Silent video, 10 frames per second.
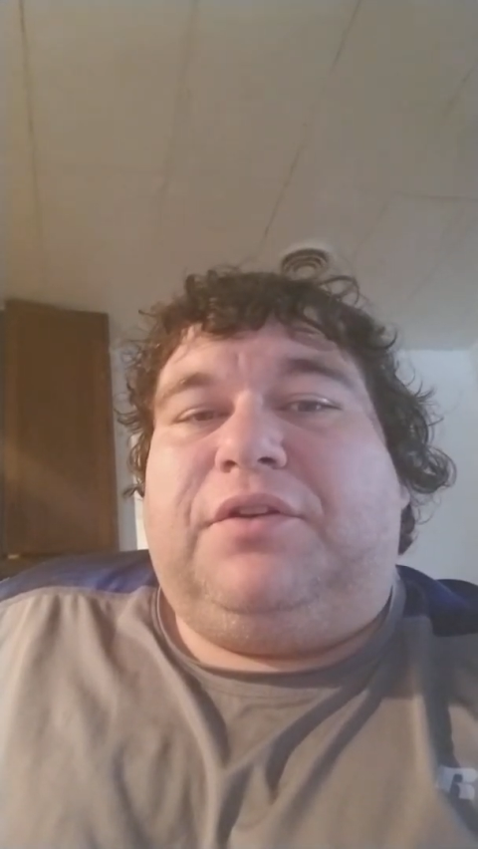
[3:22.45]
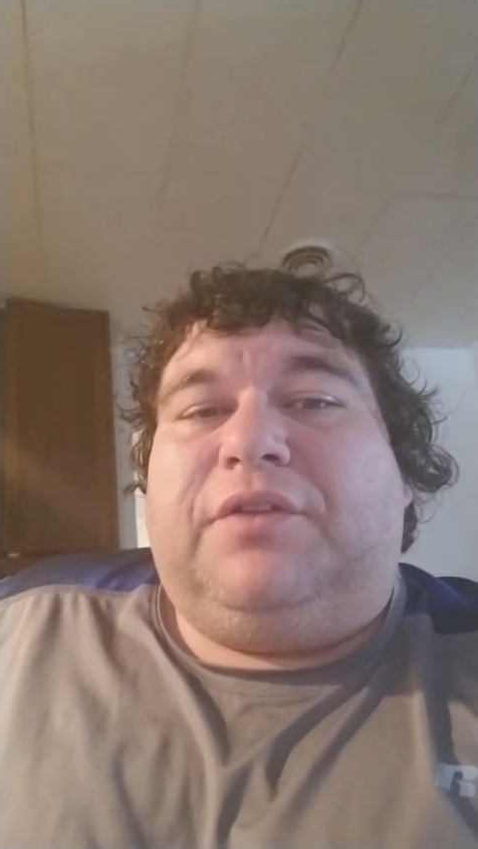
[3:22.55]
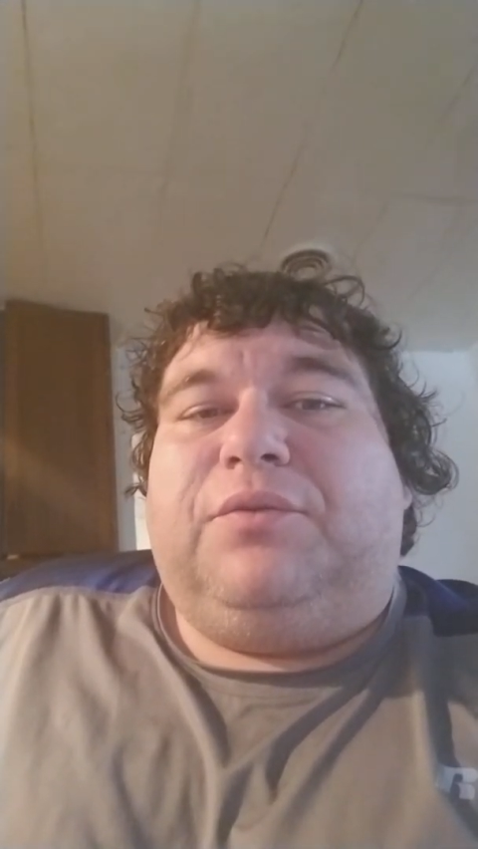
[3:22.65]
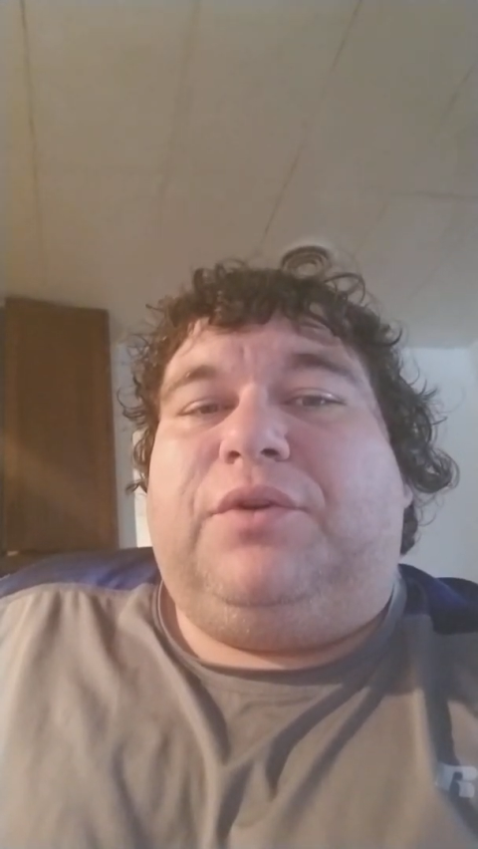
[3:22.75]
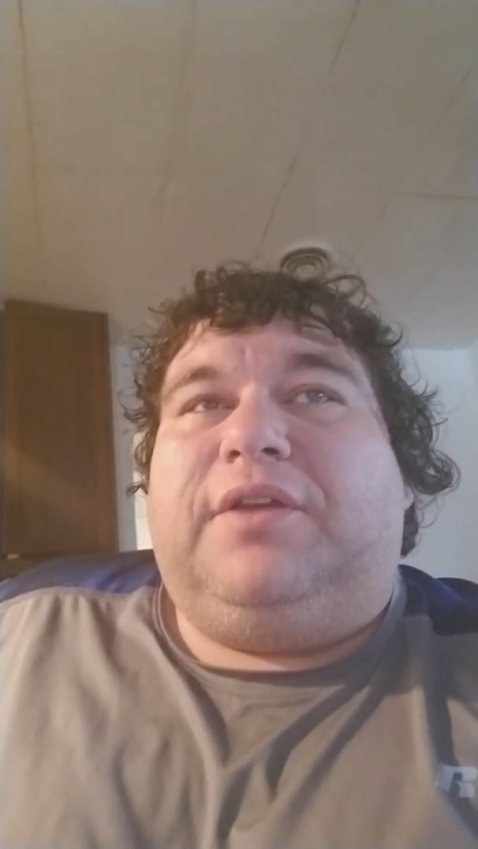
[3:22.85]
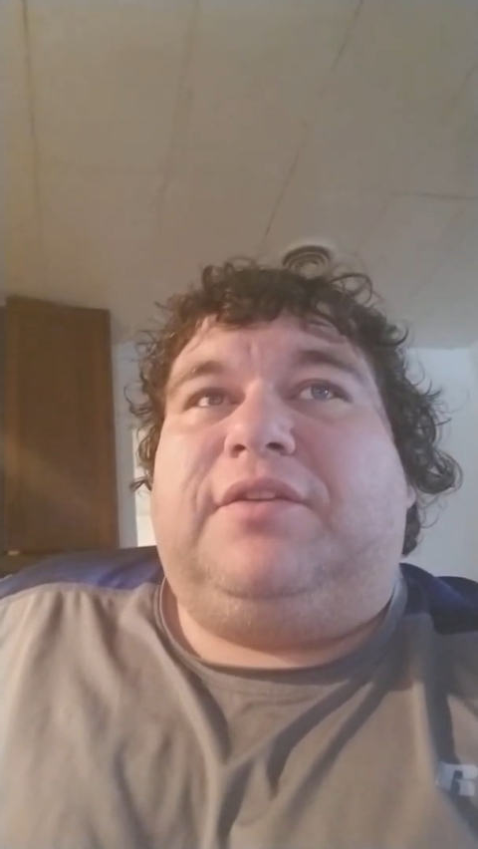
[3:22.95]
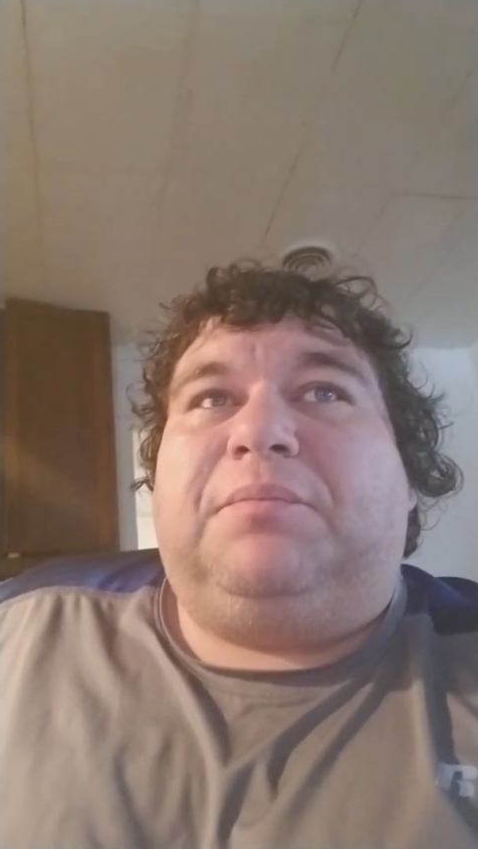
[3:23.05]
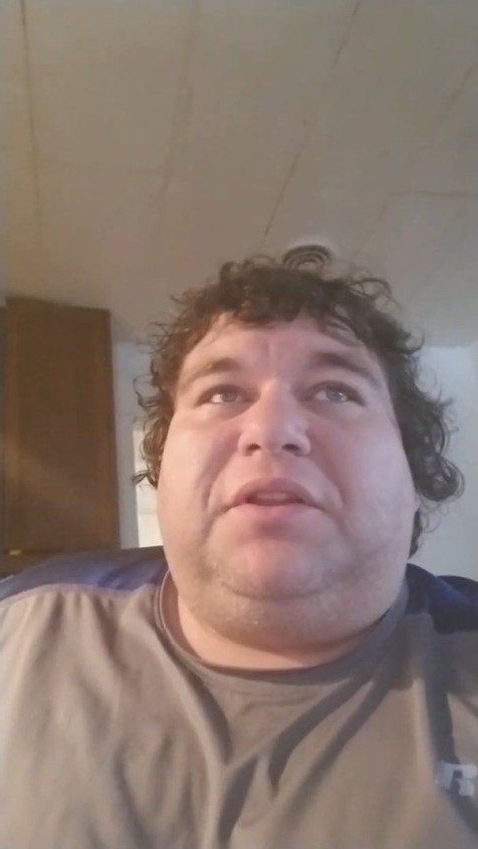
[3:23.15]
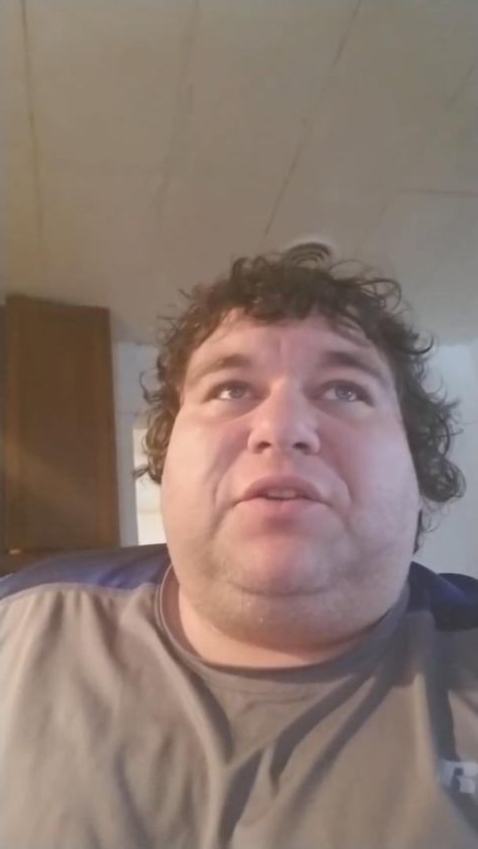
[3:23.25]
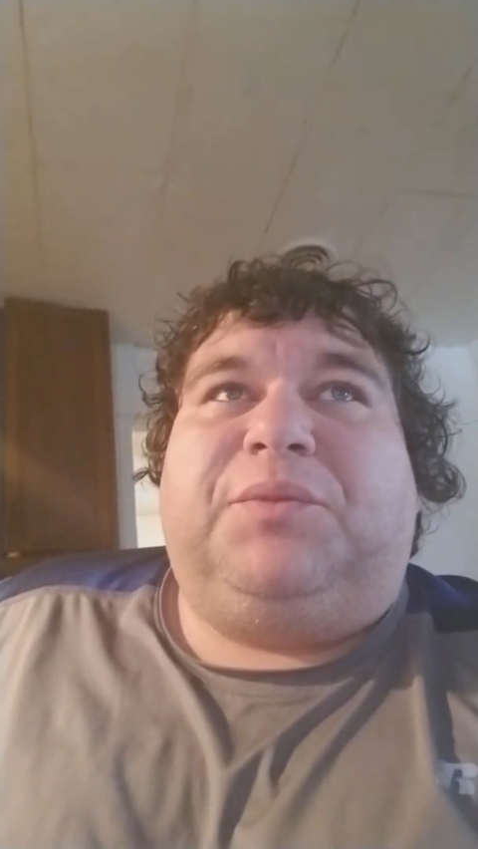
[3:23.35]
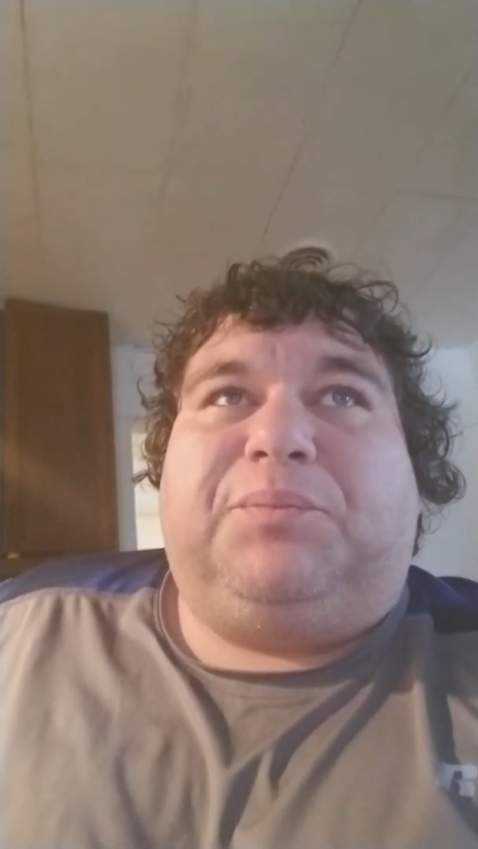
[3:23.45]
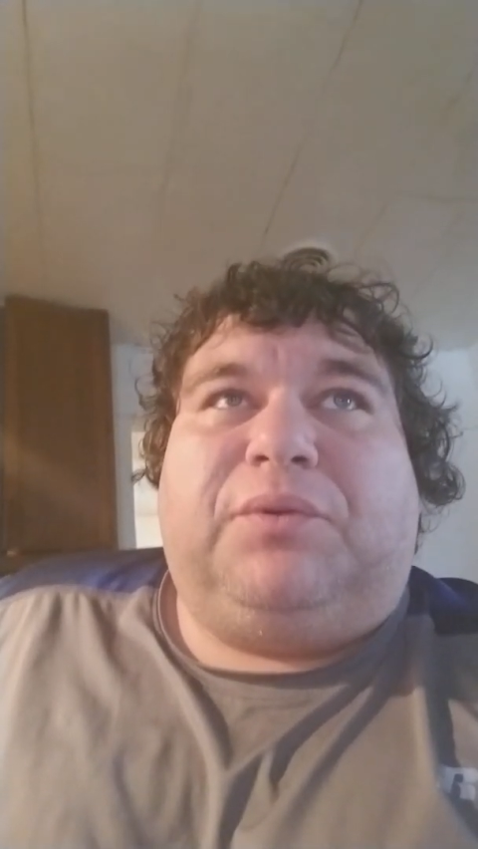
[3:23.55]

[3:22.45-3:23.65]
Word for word: in other ways I'm a little bit